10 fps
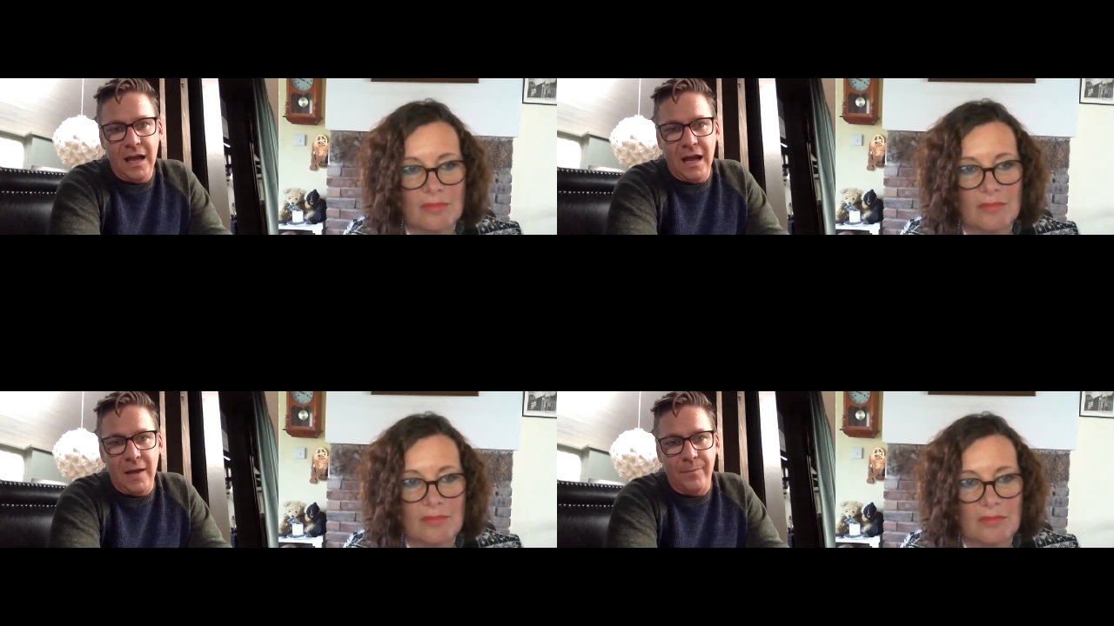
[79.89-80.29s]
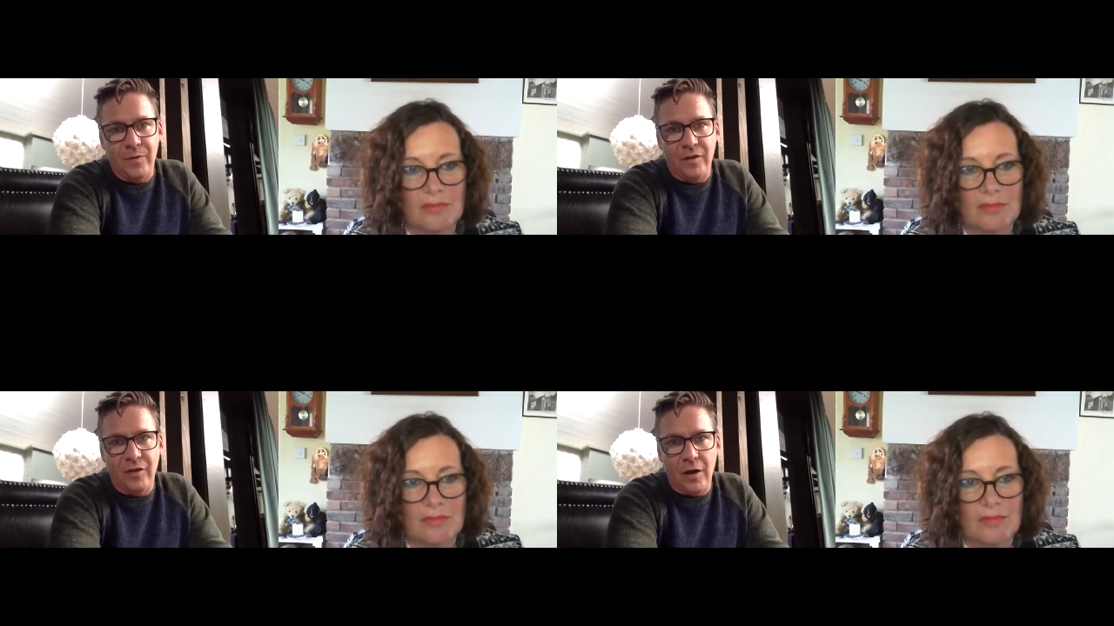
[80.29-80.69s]
Speaker 1: um,
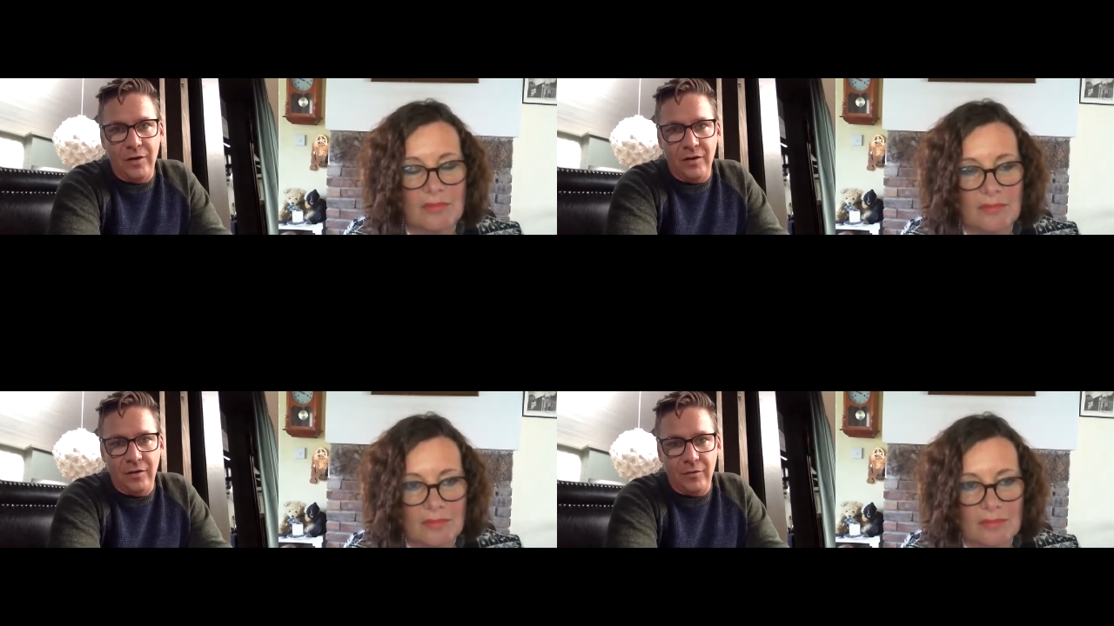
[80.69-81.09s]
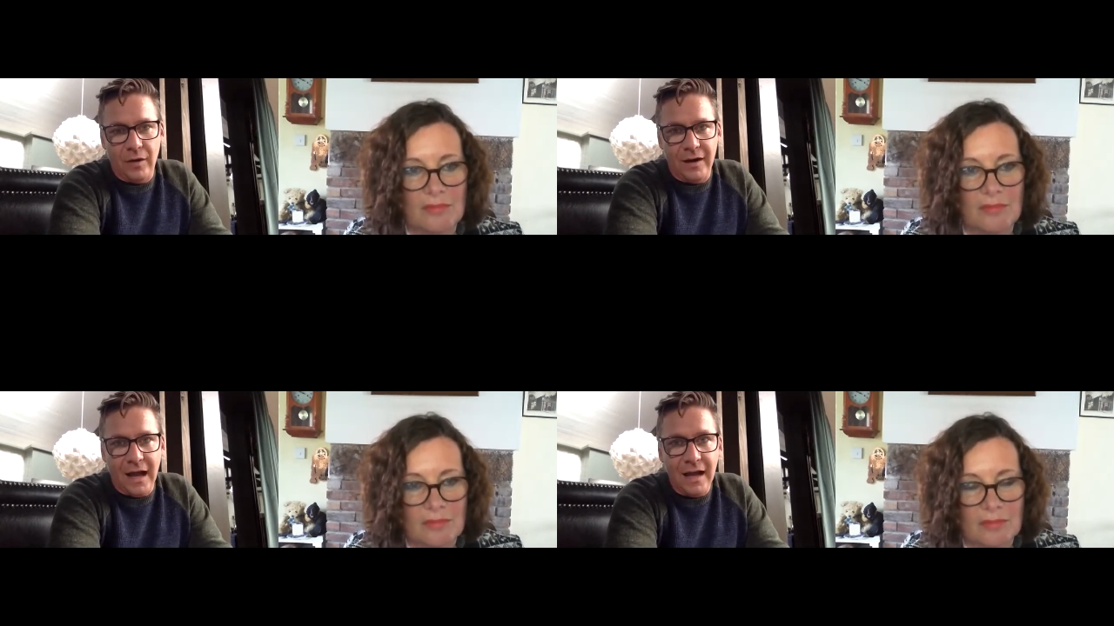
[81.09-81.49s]
is going into the
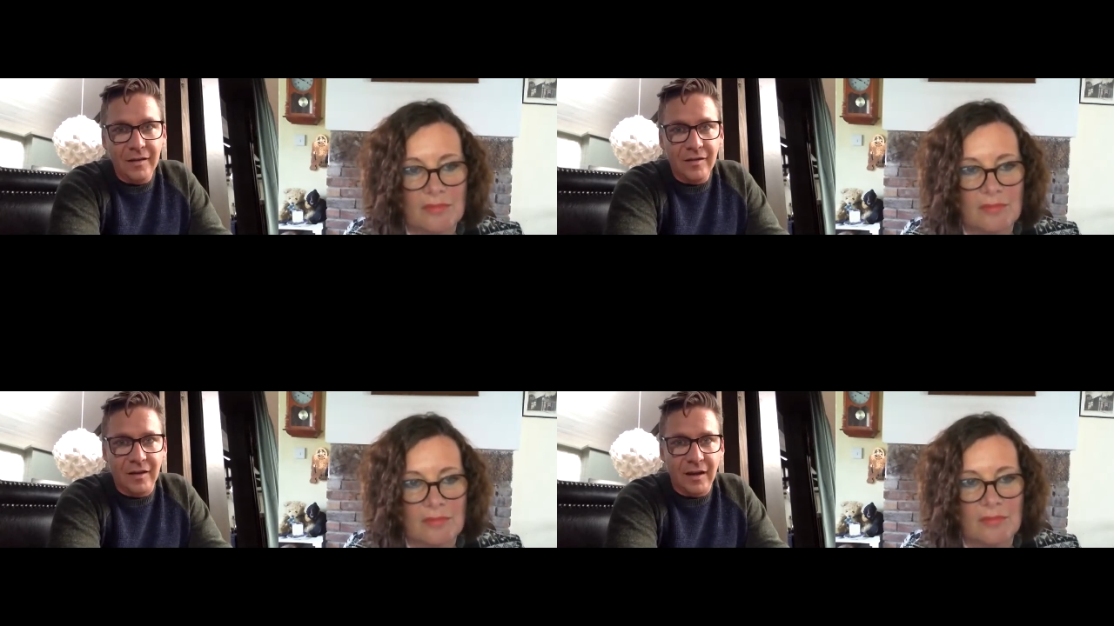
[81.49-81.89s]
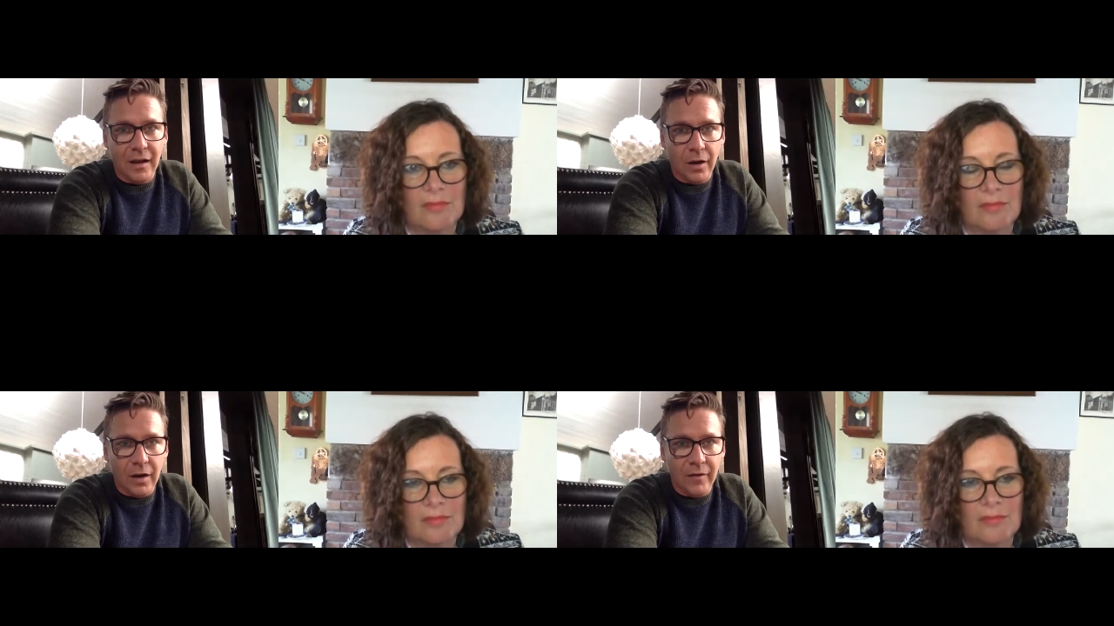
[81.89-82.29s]
right hands and that
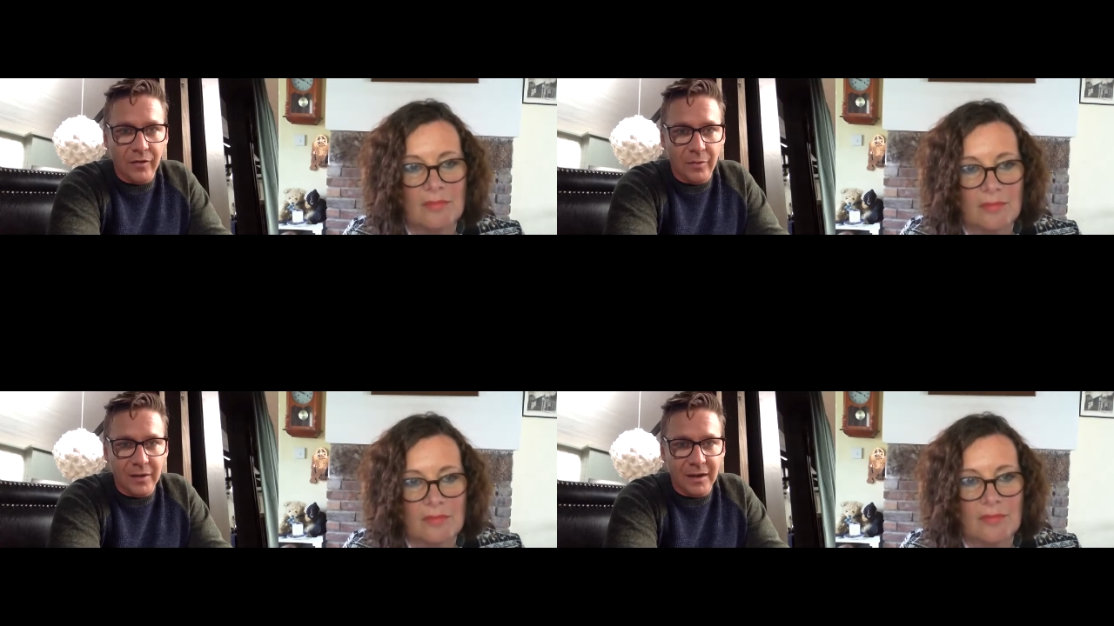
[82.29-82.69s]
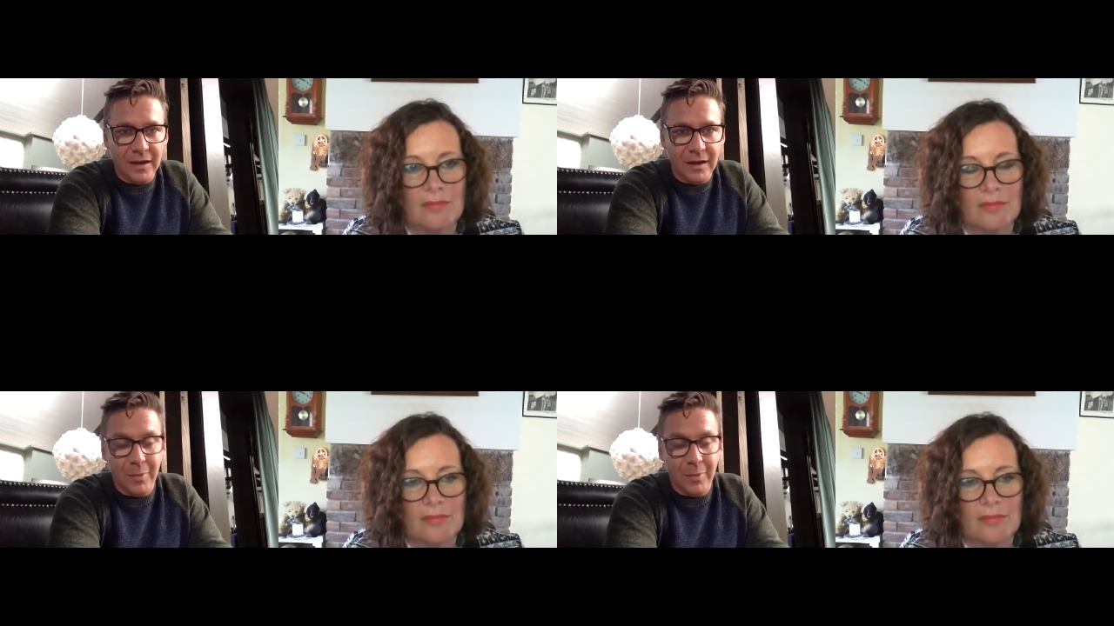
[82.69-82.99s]
lives are being